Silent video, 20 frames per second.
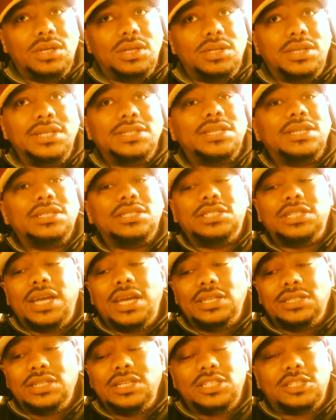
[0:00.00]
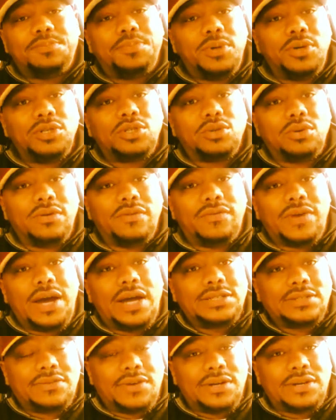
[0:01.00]
this is Jay-Z's spiritual
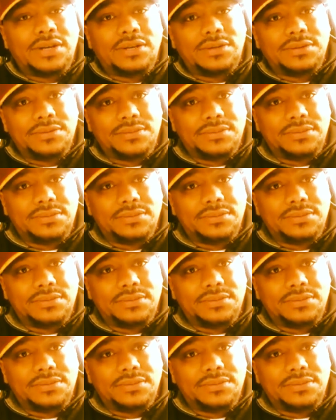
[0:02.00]
advisor right now.